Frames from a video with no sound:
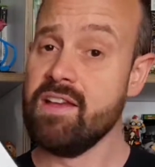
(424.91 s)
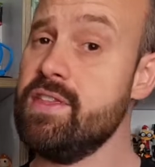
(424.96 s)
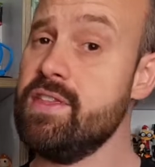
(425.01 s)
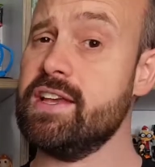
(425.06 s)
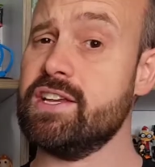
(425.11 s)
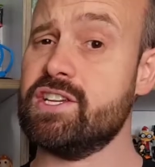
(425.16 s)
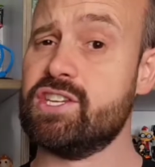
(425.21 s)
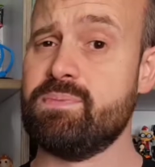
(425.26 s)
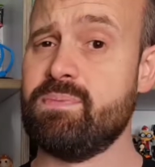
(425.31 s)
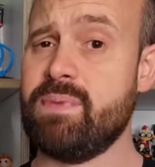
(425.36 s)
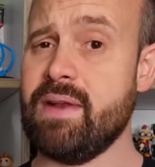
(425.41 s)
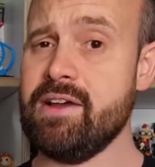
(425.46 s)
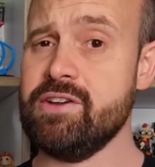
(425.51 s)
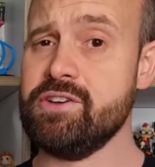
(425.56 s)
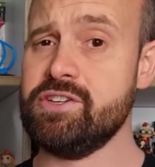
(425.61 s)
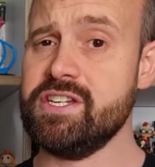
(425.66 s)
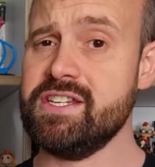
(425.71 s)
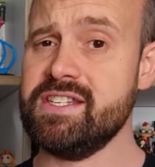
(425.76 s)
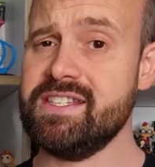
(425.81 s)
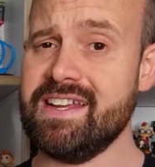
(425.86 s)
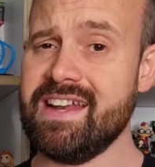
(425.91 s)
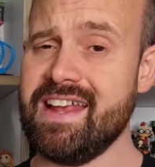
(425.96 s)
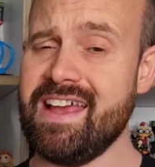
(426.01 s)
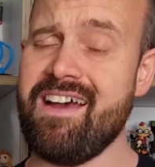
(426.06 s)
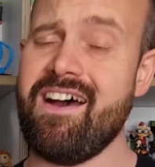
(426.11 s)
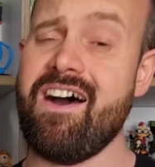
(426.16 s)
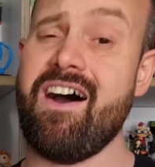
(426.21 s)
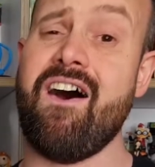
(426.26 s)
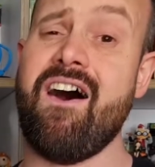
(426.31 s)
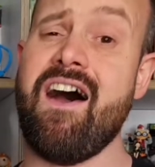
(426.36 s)
explosions in
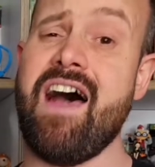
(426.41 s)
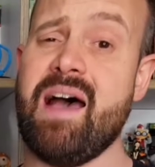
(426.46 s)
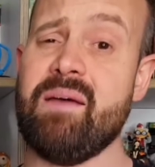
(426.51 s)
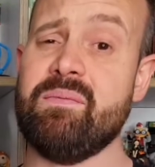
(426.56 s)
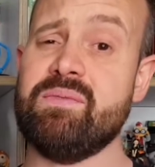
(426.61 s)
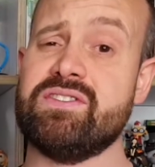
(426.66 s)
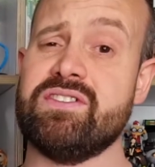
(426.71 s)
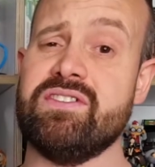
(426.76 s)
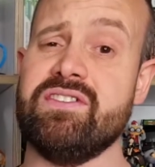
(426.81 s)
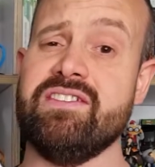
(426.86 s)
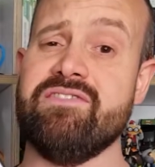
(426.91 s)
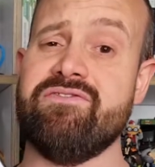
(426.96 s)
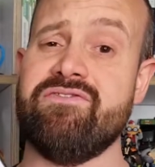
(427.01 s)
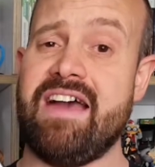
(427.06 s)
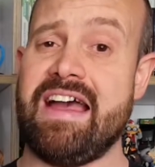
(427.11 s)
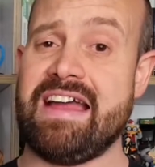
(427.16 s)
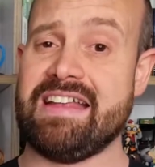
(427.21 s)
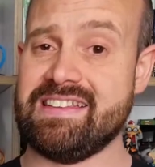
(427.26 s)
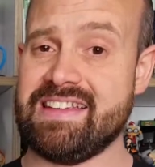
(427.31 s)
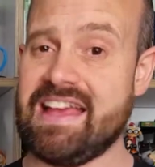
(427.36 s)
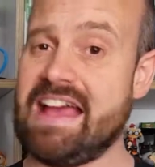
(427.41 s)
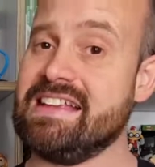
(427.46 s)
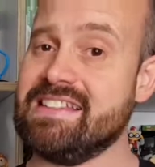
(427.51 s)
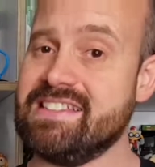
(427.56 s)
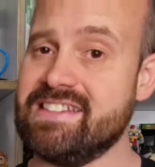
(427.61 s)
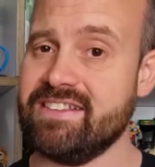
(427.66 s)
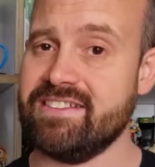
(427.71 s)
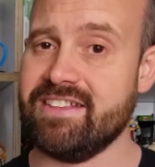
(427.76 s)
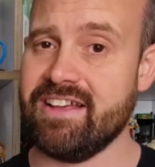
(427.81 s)
it are absolutely fantastic